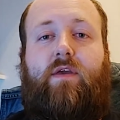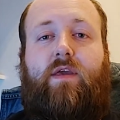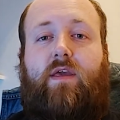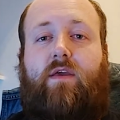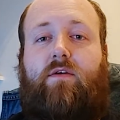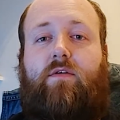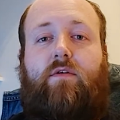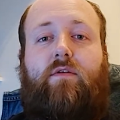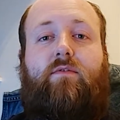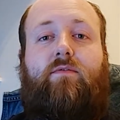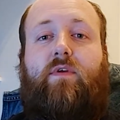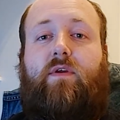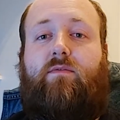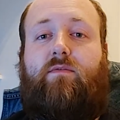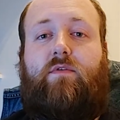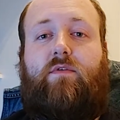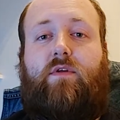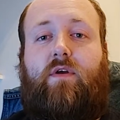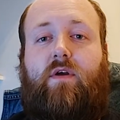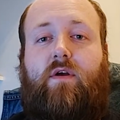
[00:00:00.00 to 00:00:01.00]
he could have
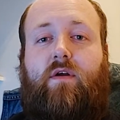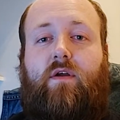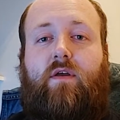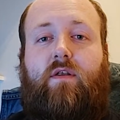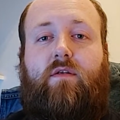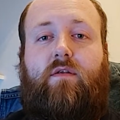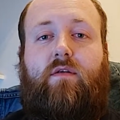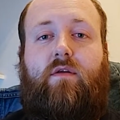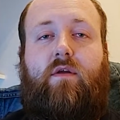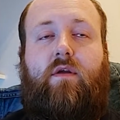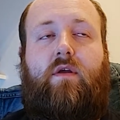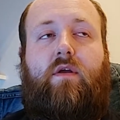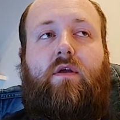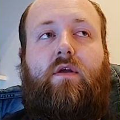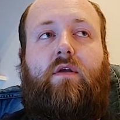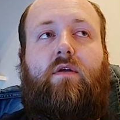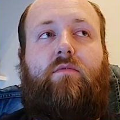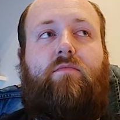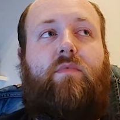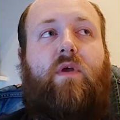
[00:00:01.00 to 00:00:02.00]
even died,
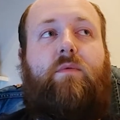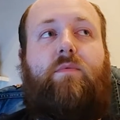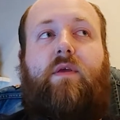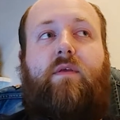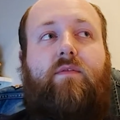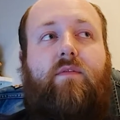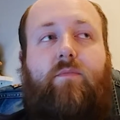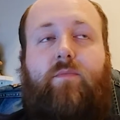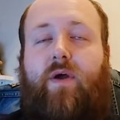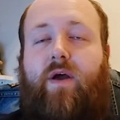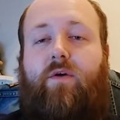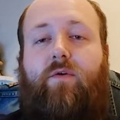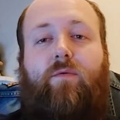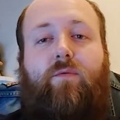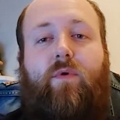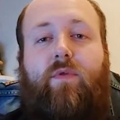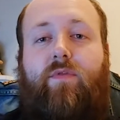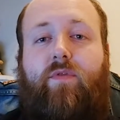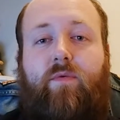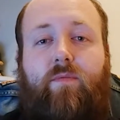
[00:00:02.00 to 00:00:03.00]
maybe in the
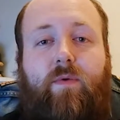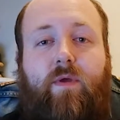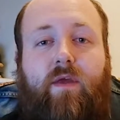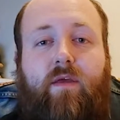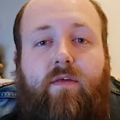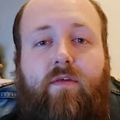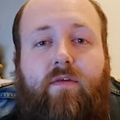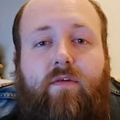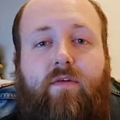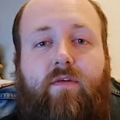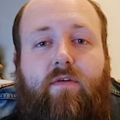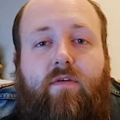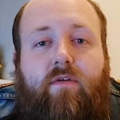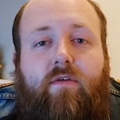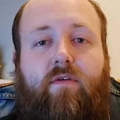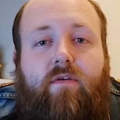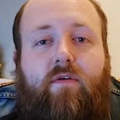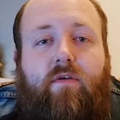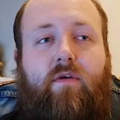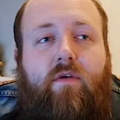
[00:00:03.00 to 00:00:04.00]
battle with the Beast,
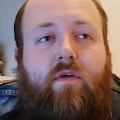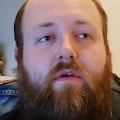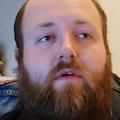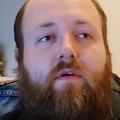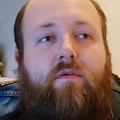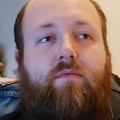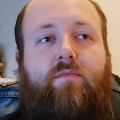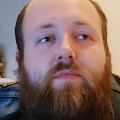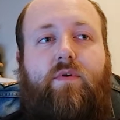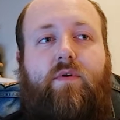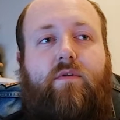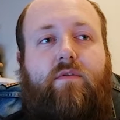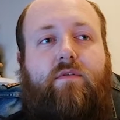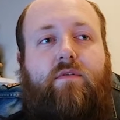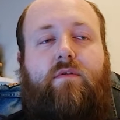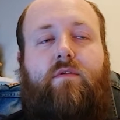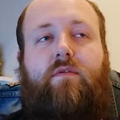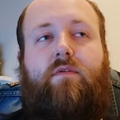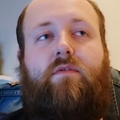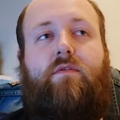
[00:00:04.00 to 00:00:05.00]
but
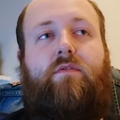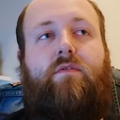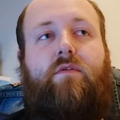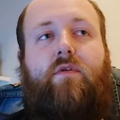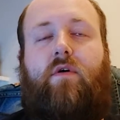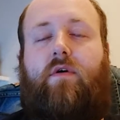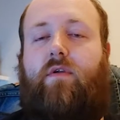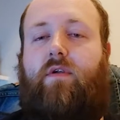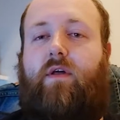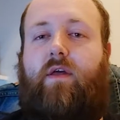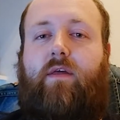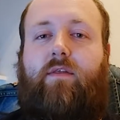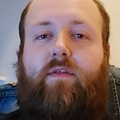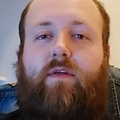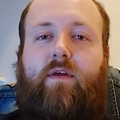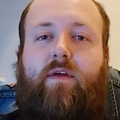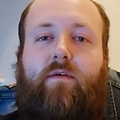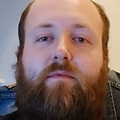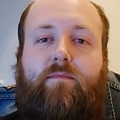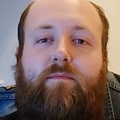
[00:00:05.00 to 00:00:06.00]
not like
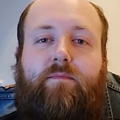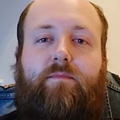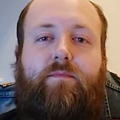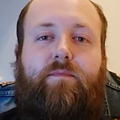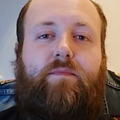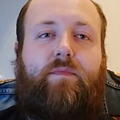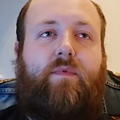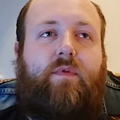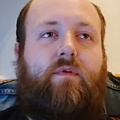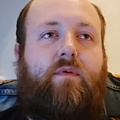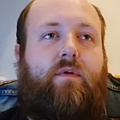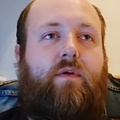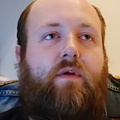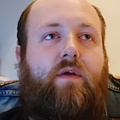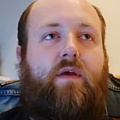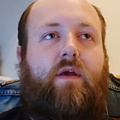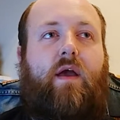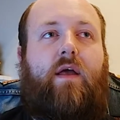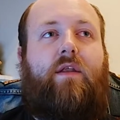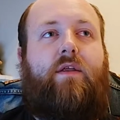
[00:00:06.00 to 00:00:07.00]
that.
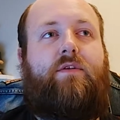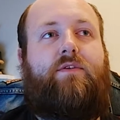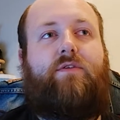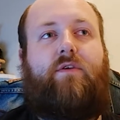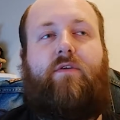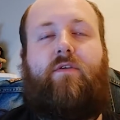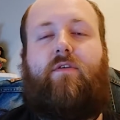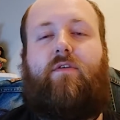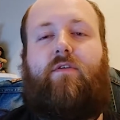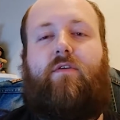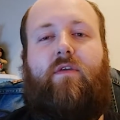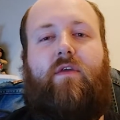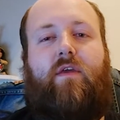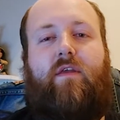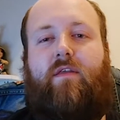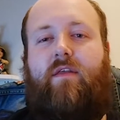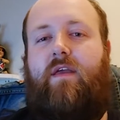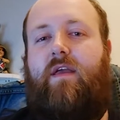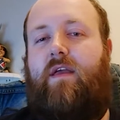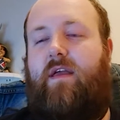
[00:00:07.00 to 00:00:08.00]
And
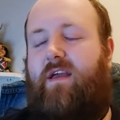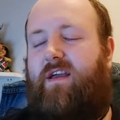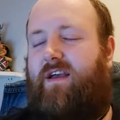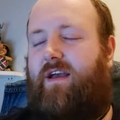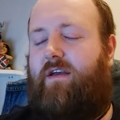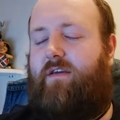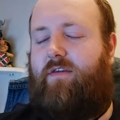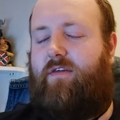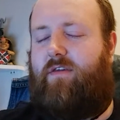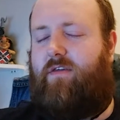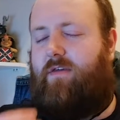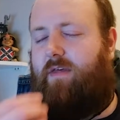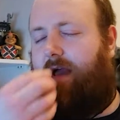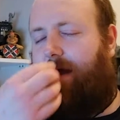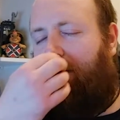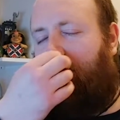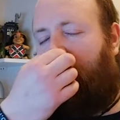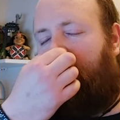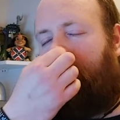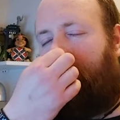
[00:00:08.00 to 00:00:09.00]
it has
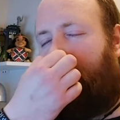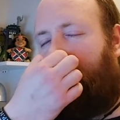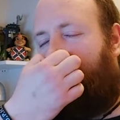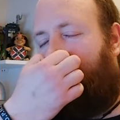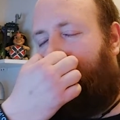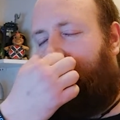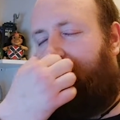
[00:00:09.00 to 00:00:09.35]
soured